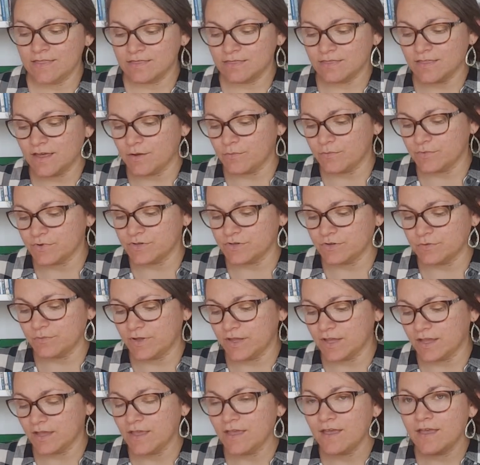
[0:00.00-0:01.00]
that we're
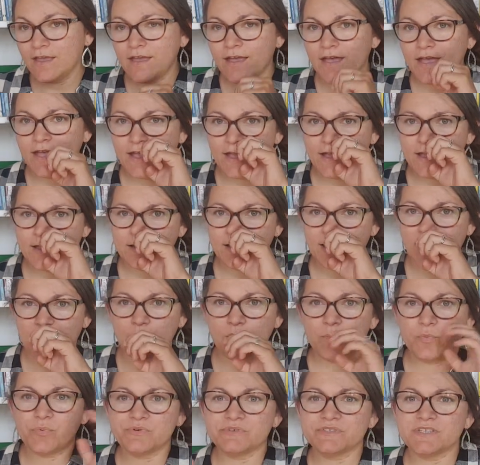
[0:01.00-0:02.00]
doing, and
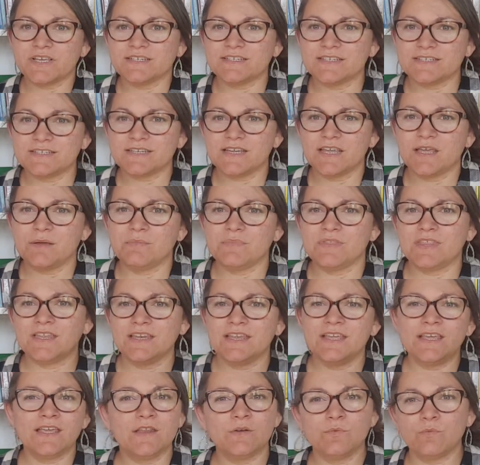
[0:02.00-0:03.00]
I will present it to him, and then
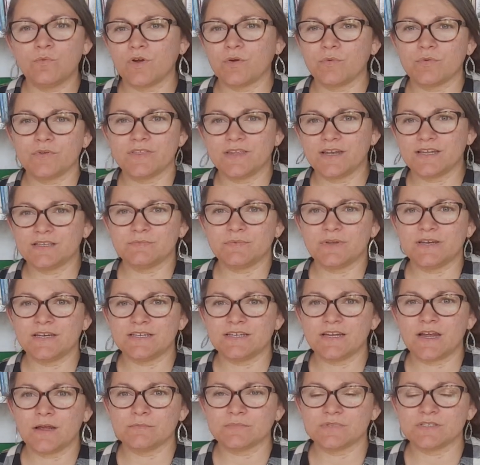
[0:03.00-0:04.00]
he can work with it as many
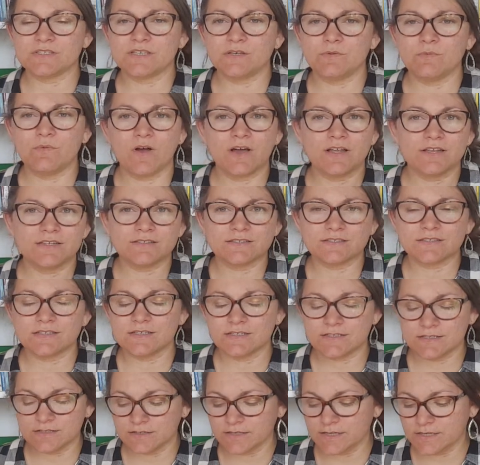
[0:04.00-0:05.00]
times as he wants
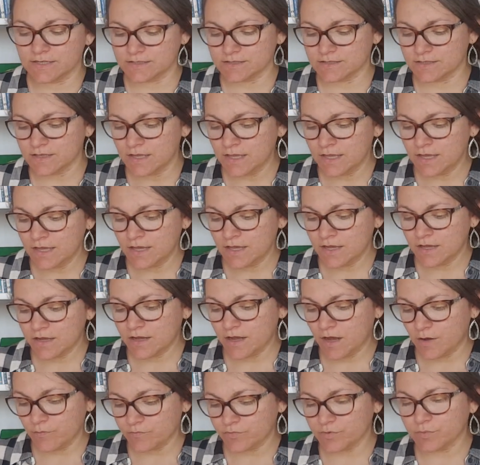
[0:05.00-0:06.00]
until he's
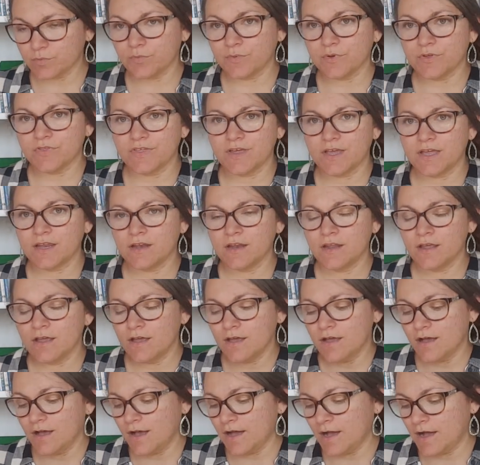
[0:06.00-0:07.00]
comfortable with it.
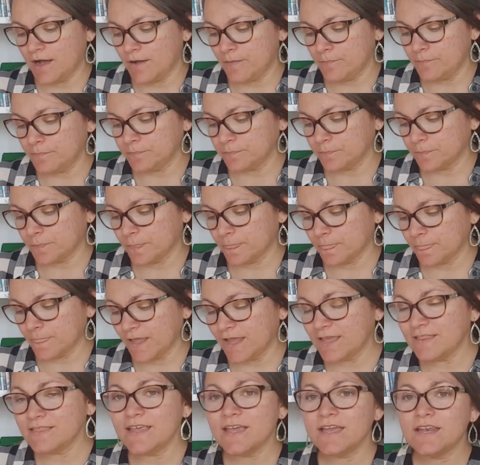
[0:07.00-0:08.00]
Um,
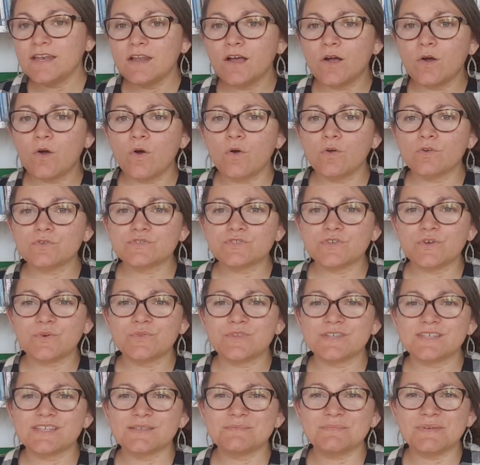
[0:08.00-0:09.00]
and then also,
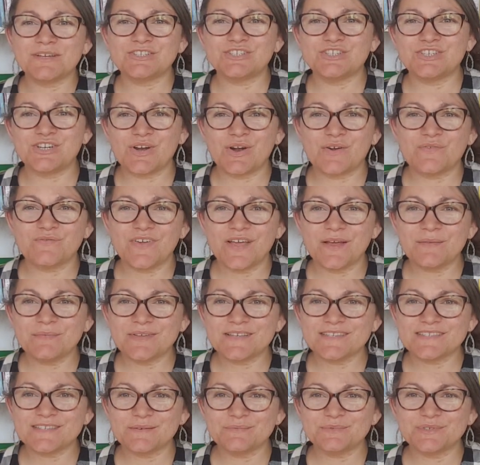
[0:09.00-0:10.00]
this is mentioned in our
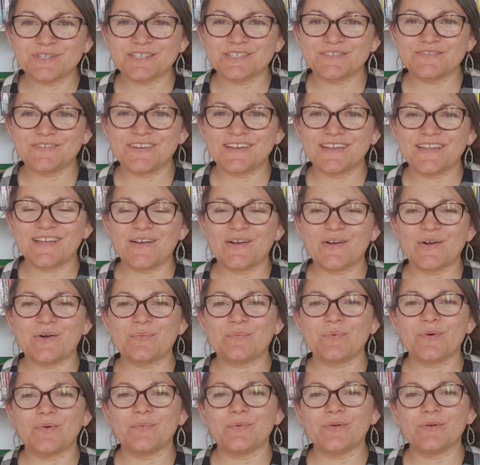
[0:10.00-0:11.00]
family subjects video,
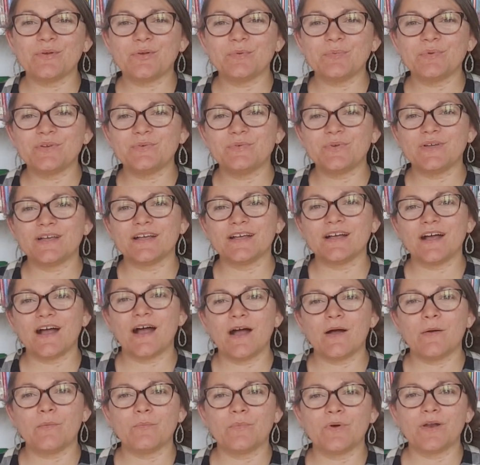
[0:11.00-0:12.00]
but we will be doing
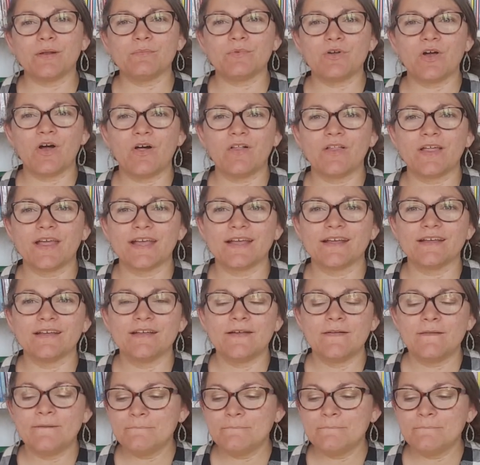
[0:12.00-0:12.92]
um, what I'm calling